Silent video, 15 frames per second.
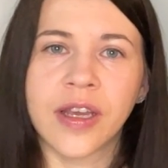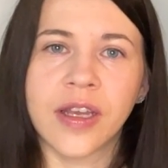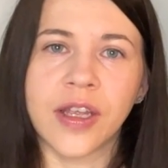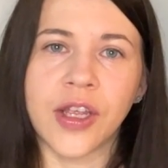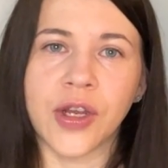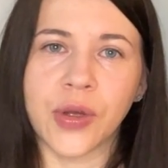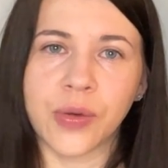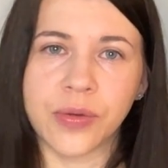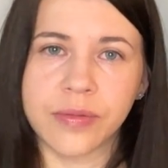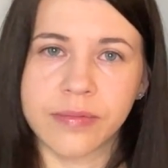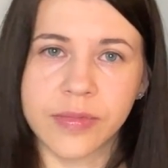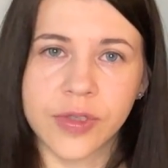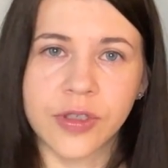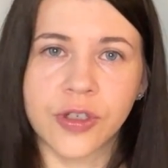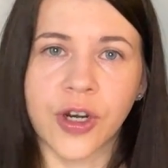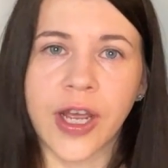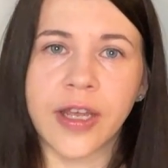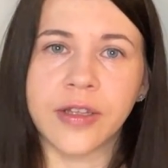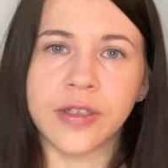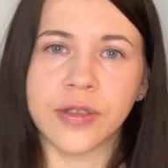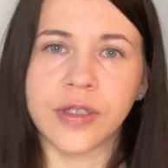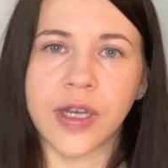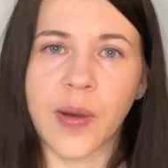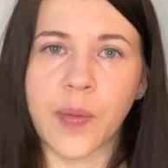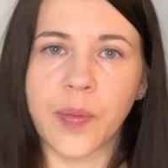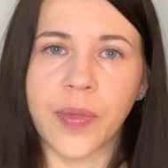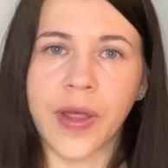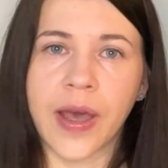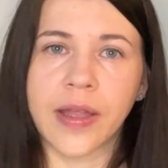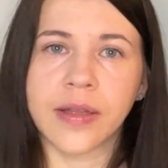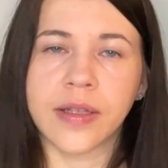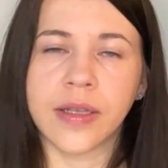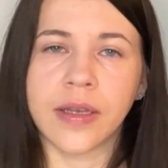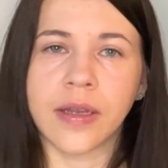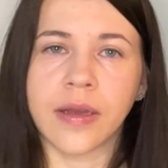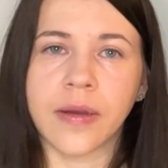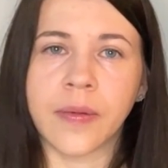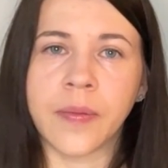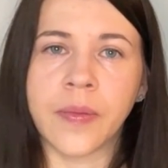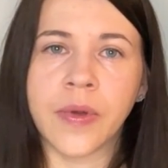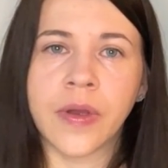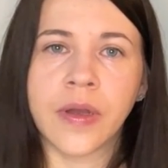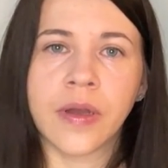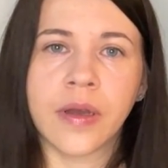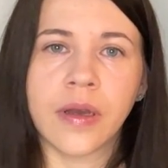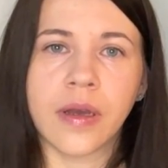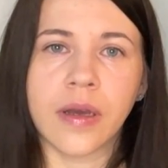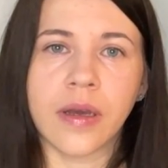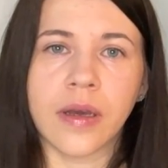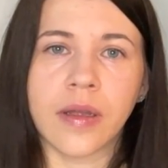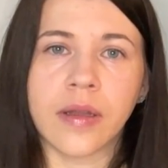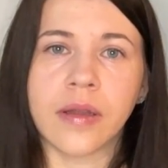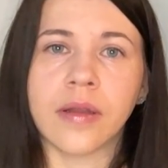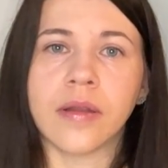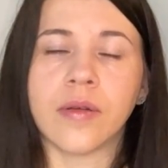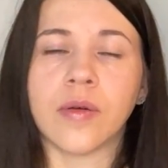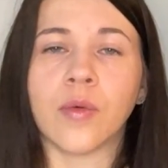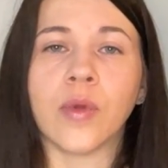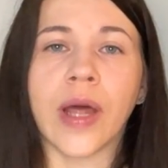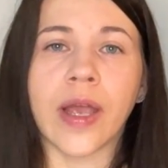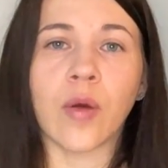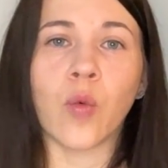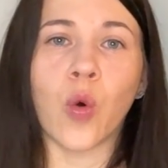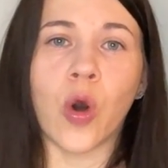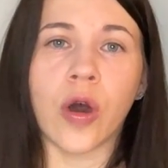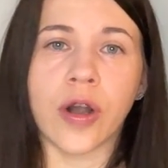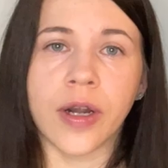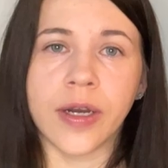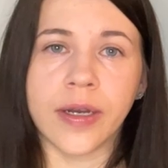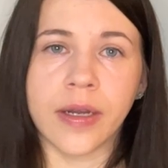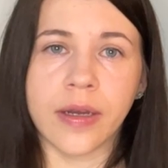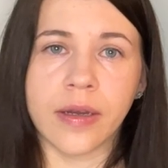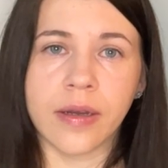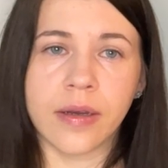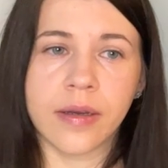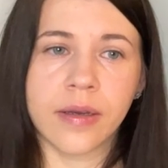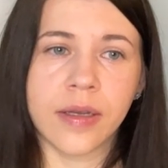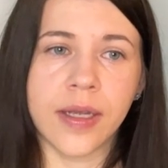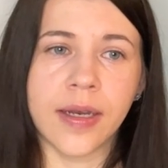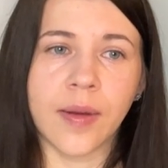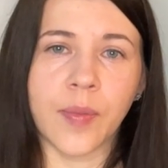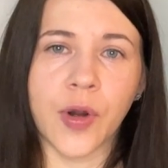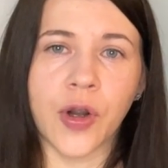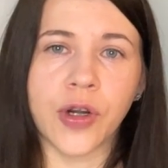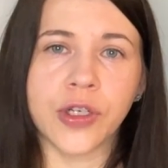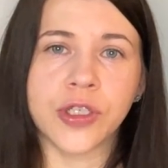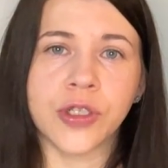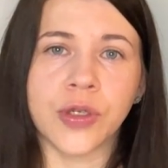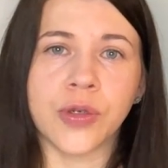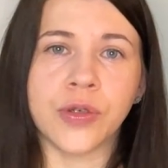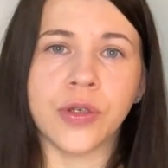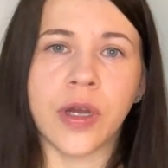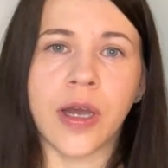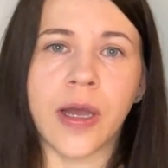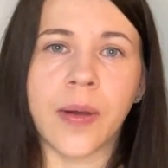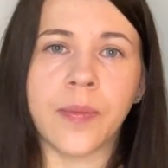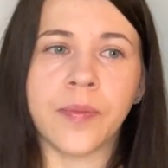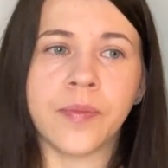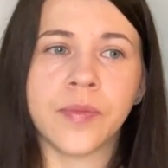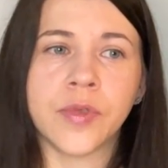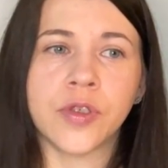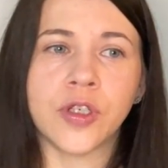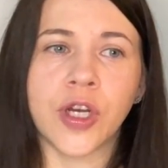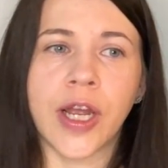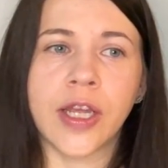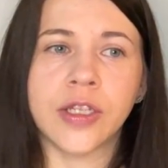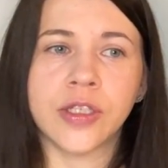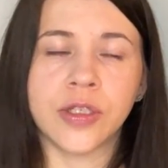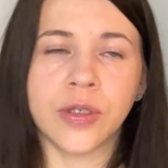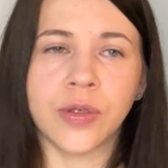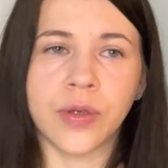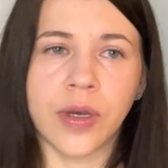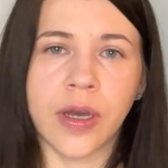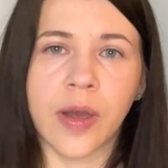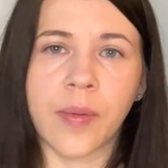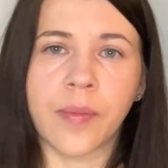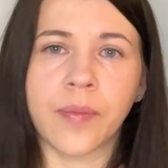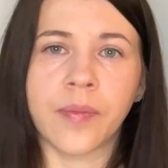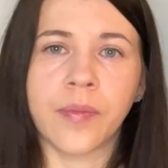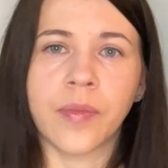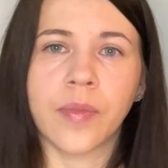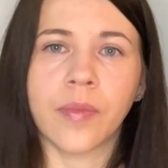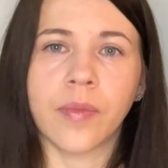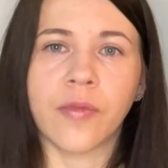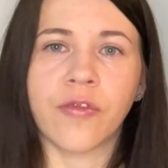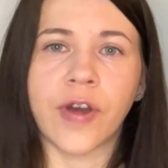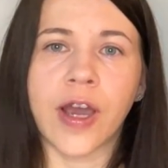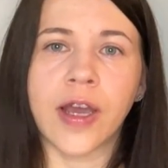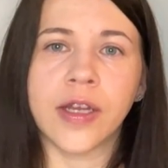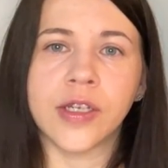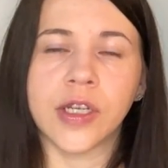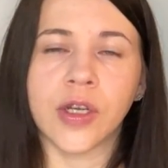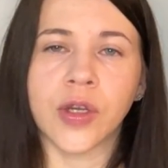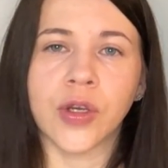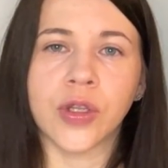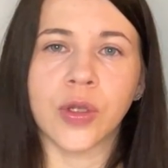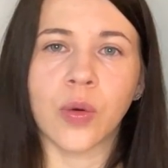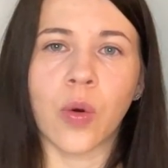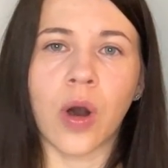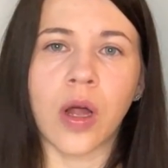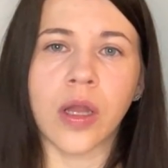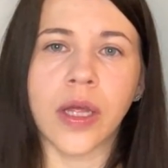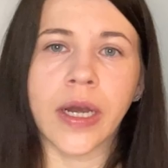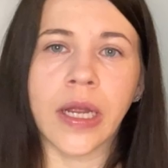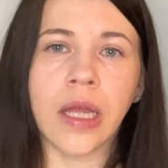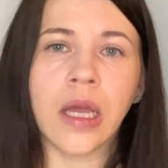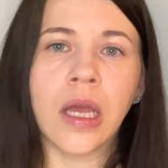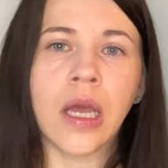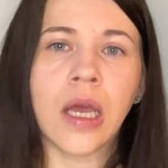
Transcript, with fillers: you know, try to dump that in like water in a bird. So try to find a good quality